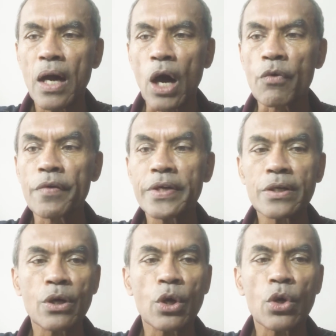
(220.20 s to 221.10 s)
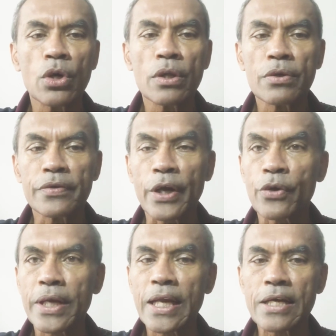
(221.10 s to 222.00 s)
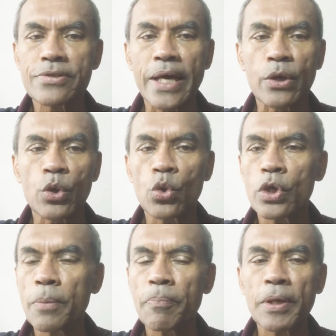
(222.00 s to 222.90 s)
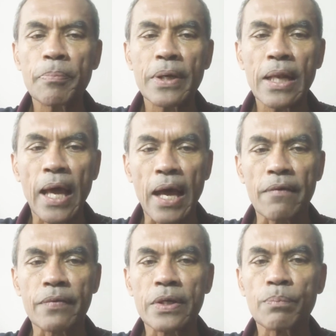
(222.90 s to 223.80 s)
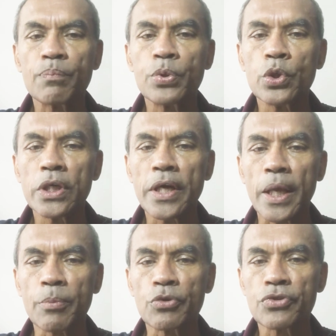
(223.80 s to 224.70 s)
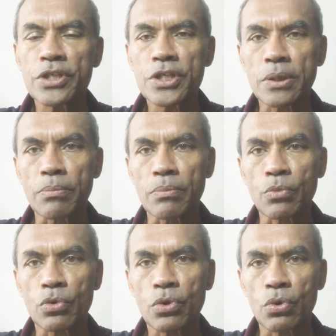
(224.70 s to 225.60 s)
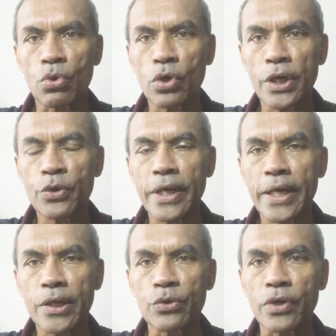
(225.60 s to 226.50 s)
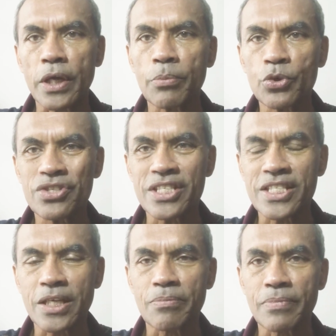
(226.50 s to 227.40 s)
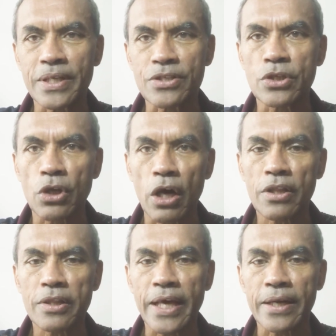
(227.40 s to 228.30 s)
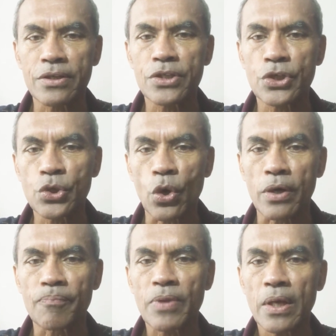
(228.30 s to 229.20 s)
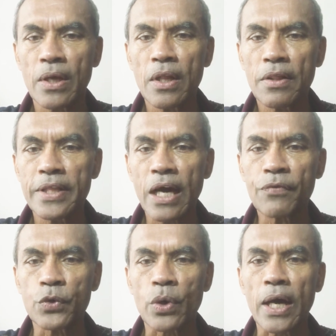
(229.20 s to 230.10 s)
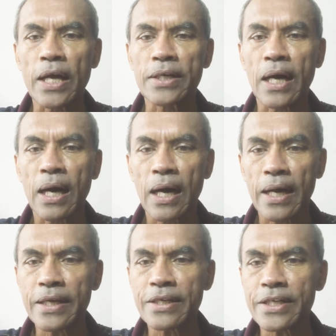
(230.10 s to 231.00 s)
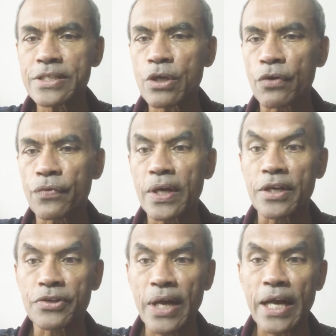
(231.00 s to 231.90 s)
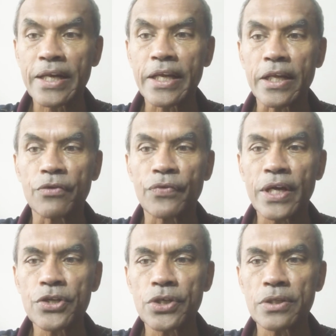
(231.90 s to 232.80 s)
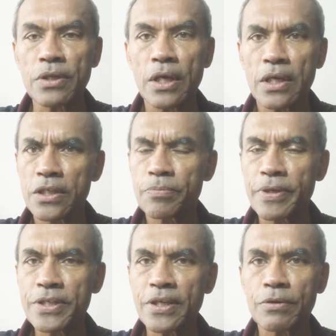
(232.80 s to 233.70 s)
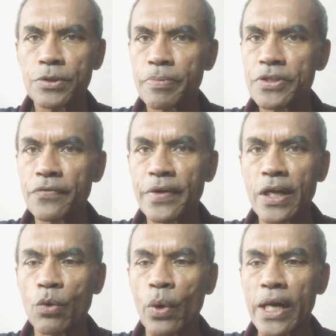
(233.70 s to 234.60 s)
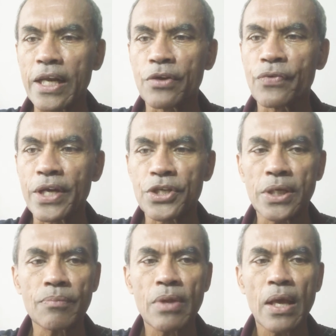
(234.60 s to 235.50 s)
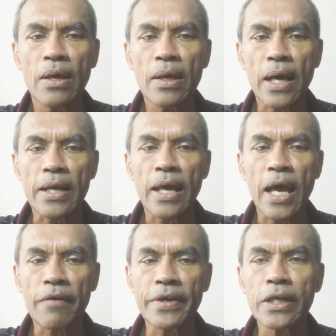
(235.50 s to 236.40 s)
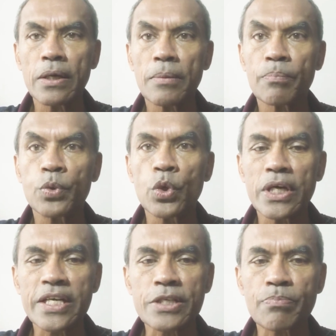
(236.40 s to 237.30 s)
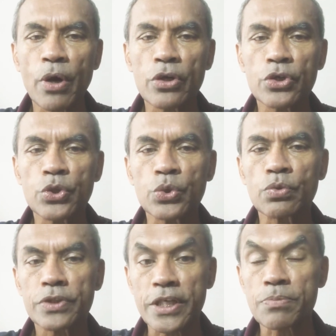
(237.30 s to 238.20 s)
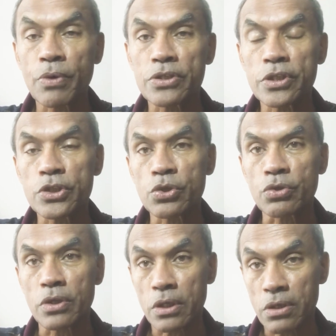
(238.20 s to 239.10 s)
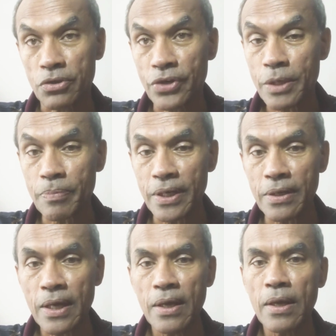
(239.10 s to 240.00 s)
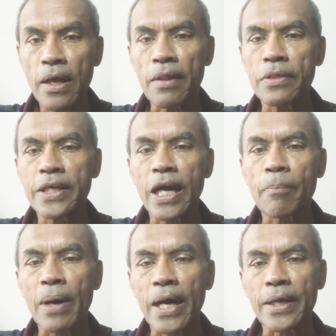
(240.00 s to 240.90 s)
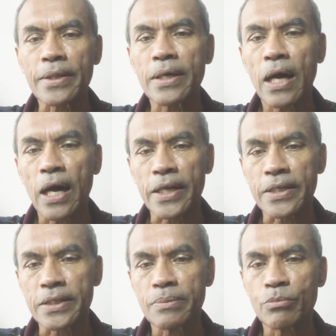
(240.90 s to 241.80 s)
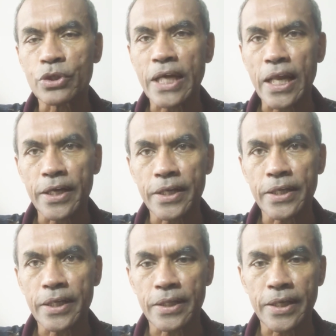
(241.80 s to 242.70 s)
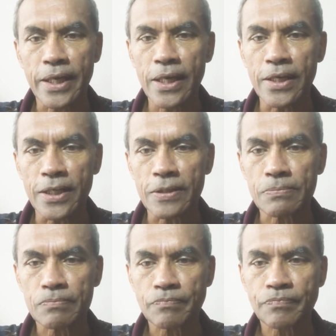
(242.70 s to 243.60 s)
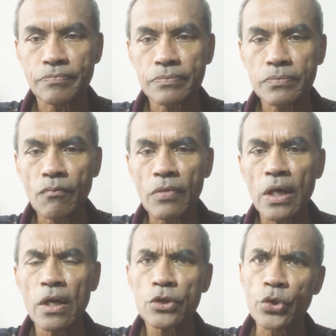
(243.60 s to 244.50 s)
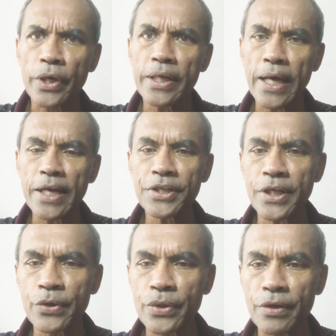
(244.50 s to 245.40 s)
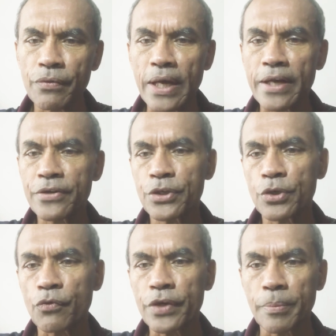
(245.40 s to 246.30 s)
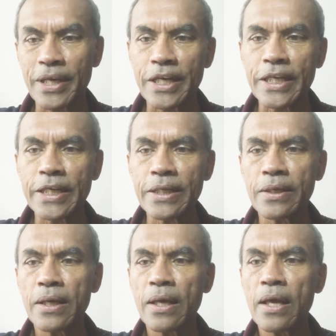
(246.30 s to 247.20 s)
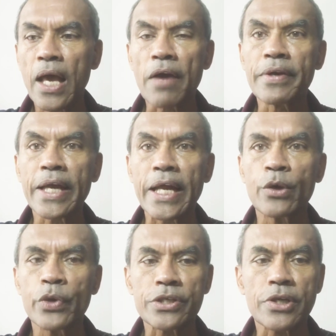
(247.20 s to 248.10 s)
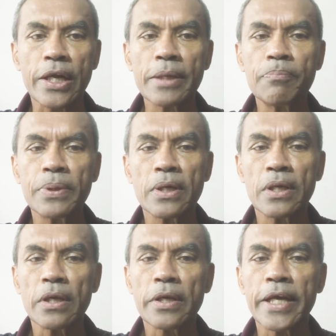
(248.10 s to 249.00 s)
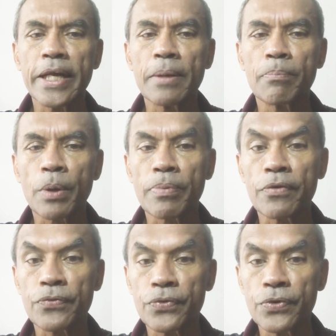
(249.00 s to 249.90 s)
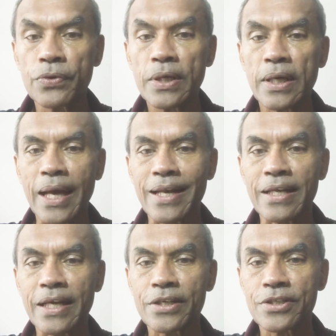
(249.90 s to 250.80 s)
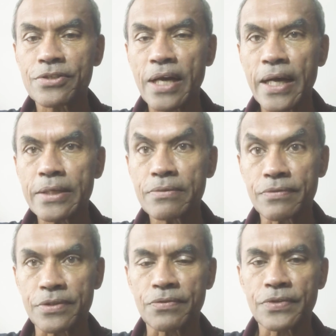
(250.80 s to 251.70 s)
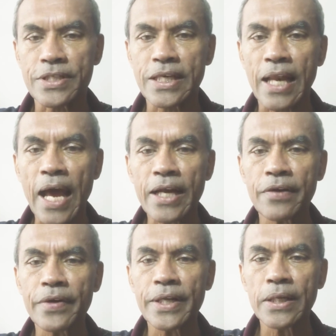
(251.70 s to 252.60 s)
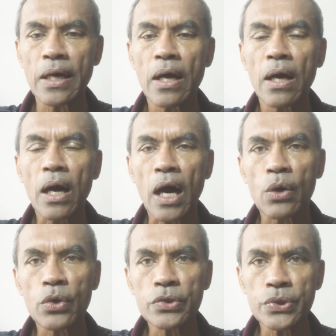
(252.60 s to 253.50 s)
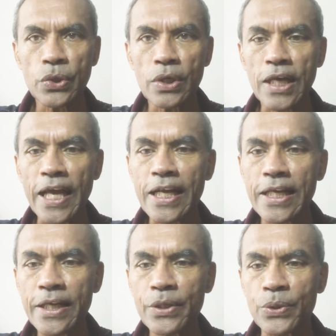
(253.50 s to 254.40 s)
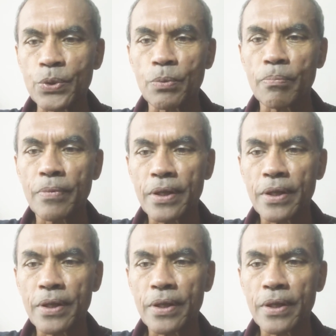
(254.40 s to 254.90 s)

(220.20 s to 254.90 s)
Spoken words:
However, you have to realize that older people have a poor immune system. Older you get, your immune system is not that strong. Therefore, at a higher risk of contracting infections, specifically viral infection, and having poor responses to treatment, and thereby the higher mortality in the elderly. So in addition to vitamin D, having adequate sleep, getting proper food and exercise, physical activity are also likely to